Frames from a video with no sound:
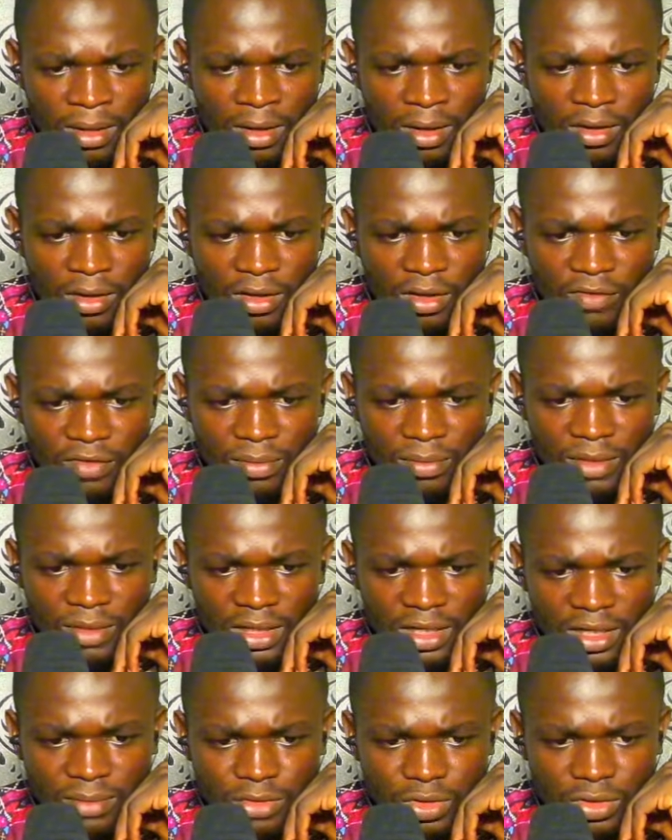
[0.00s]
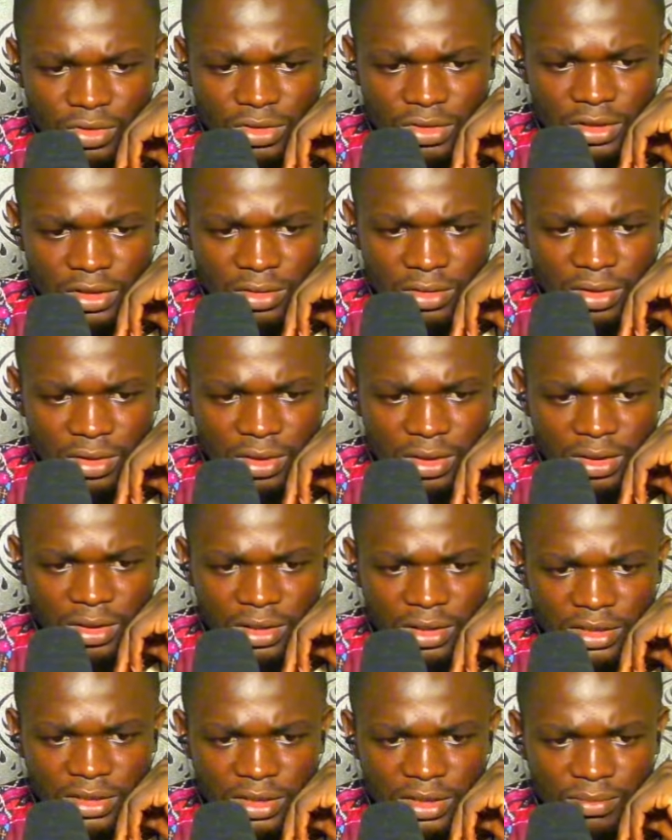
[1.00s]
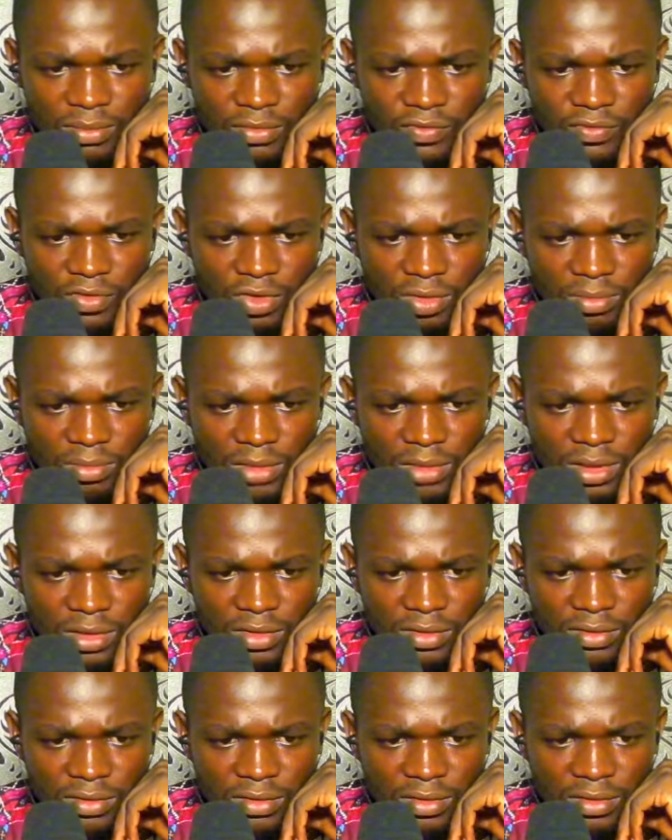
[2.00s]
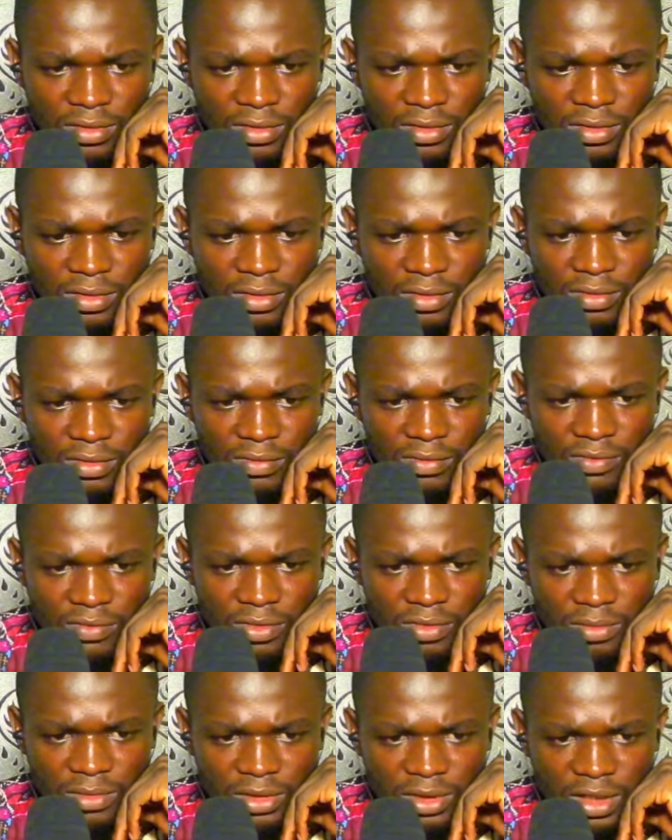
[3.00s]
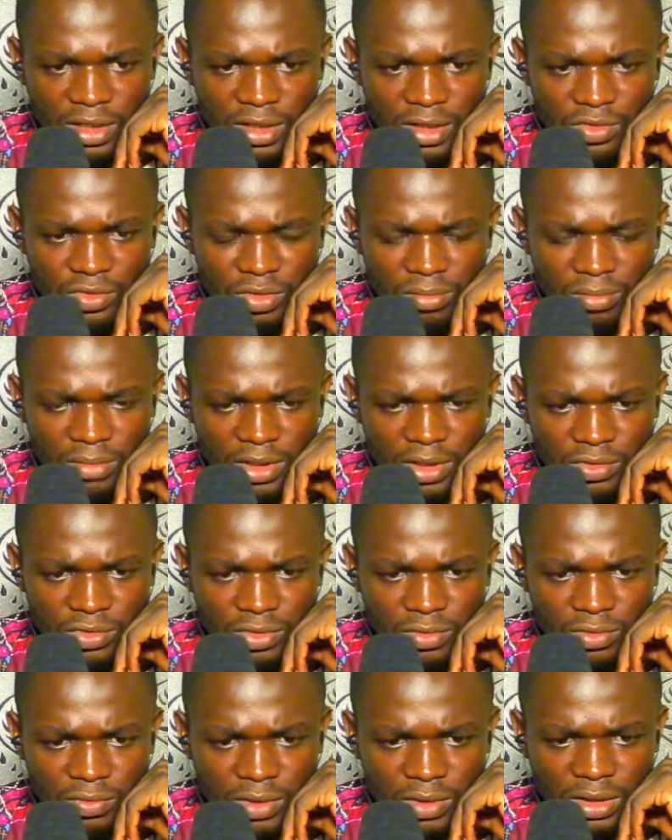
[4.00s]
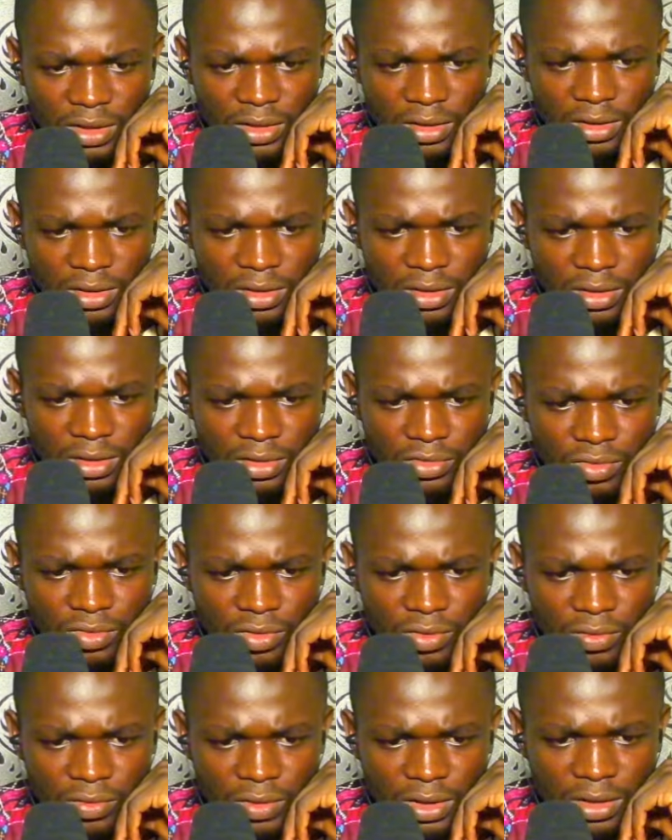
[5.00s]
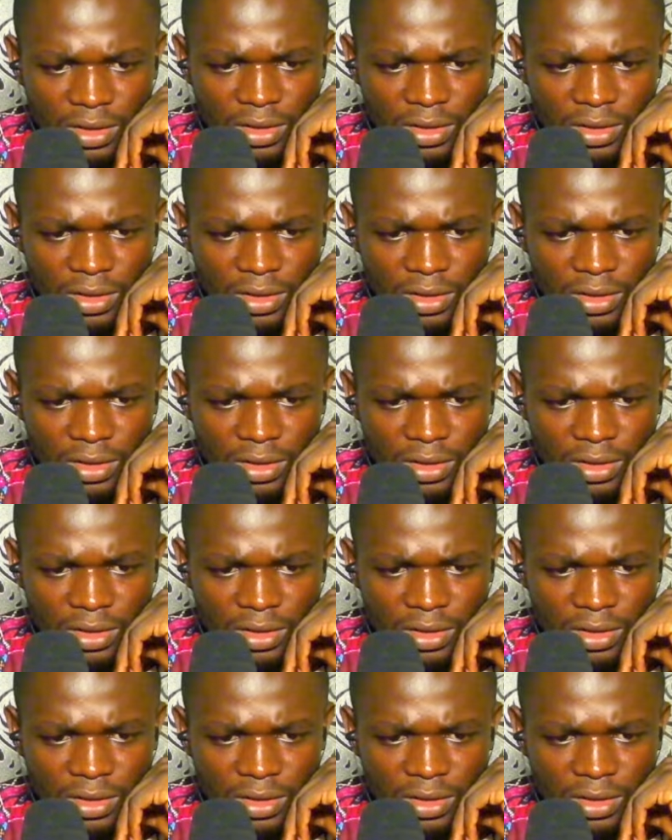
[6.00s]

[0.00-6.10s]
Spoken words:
If opponent captures here, okay. I see that move coming from 1,000 miles away. Let's go away.